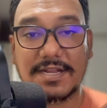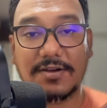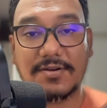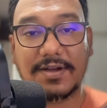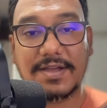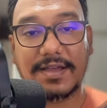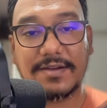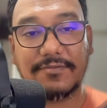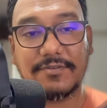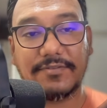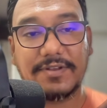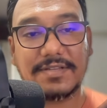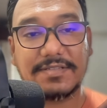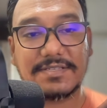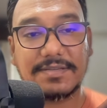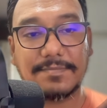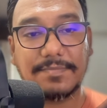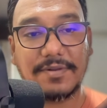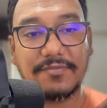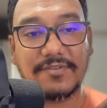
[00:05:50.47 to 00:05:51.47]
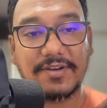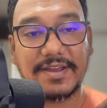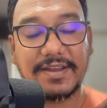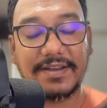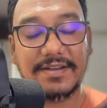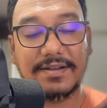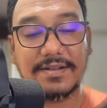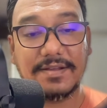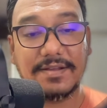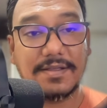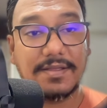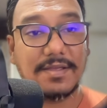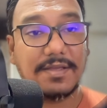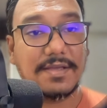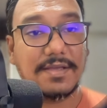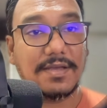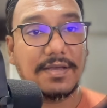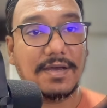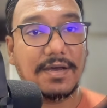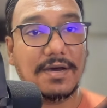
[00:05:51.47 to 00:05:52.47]
I have a very simplified
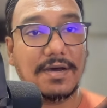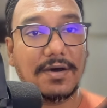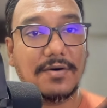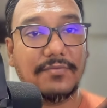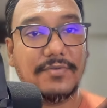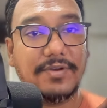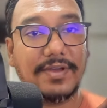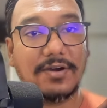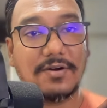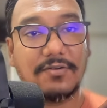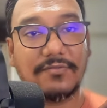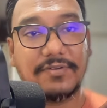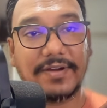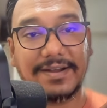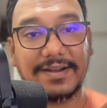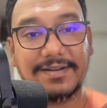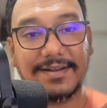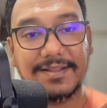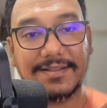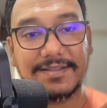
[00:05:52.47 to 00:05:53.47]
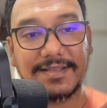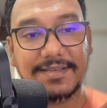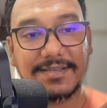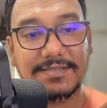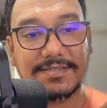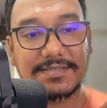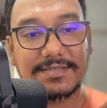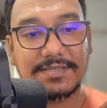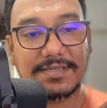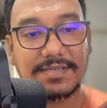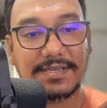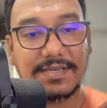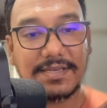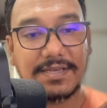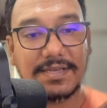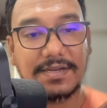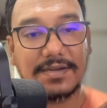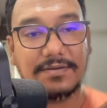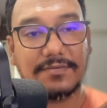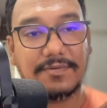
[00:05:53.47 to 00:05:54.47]
way of handling things,
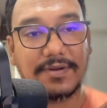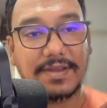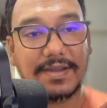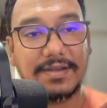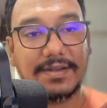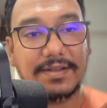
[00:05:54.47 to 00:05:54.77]
right?